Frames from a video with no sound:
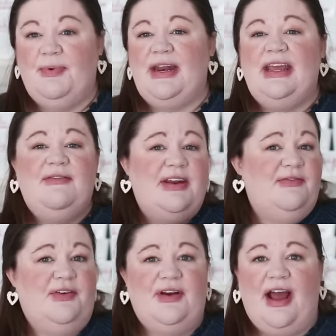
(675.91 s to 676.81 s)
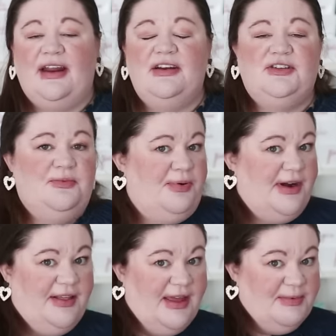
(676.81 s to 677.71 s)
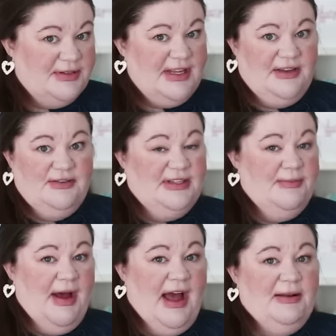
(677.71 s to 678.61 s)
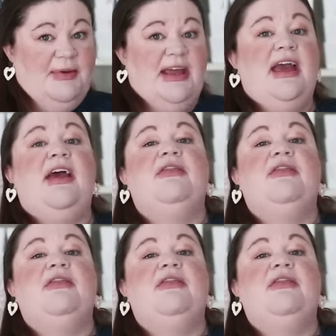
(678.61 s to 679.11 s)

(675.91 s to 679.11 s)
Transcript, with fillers: but even if you're not gonna do pretty labels like you see behind me,